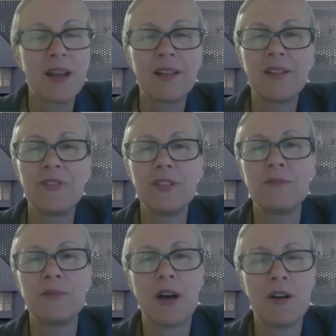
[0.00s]
The
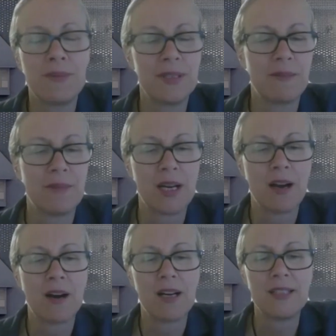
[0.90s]
film opened up my
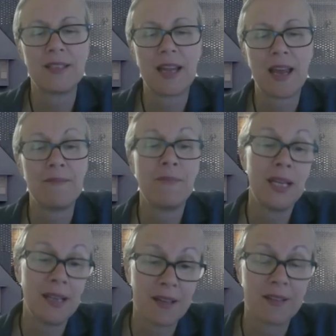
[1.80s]
eyes and
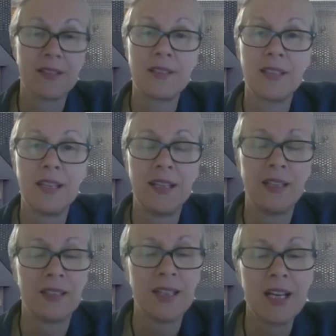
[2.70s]
many others
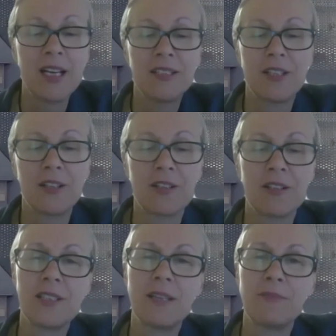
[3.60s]
here to the
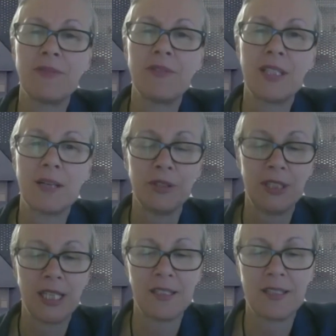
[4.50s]
concept of the double
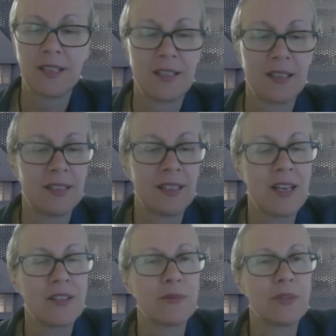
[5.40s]
genocide
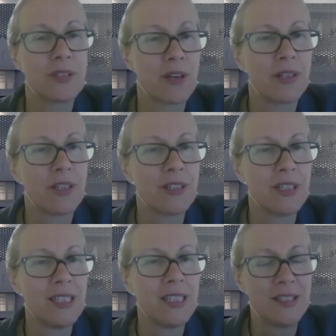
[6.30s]
that was going on
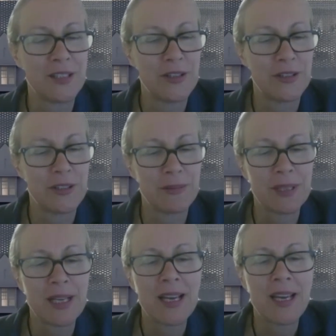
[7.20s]
in Eastern Europe,
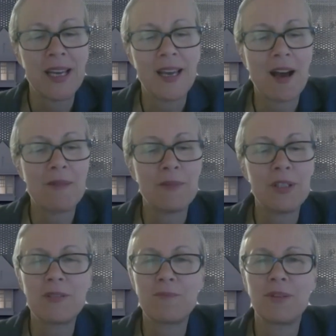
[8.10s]
a
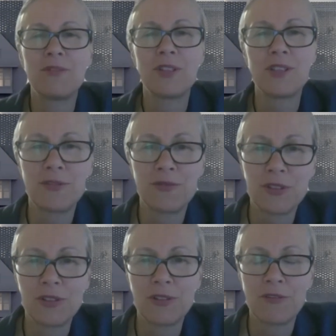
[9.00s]
most perverse
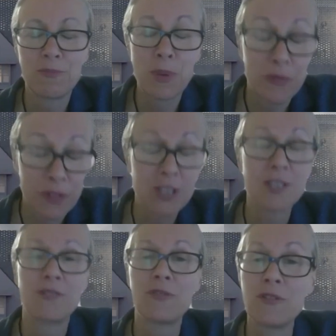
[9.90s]
form
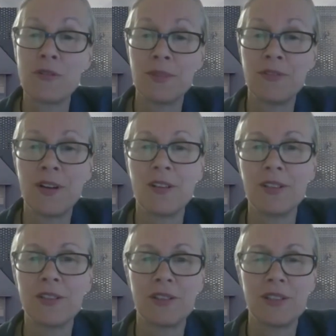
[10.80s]
of
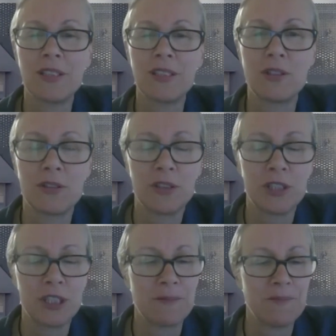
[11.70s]
Holocaust
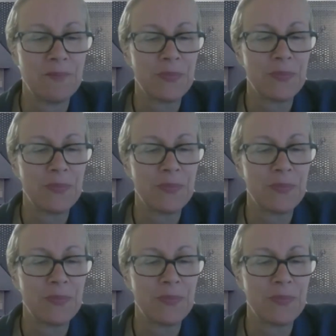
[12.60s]
distortion.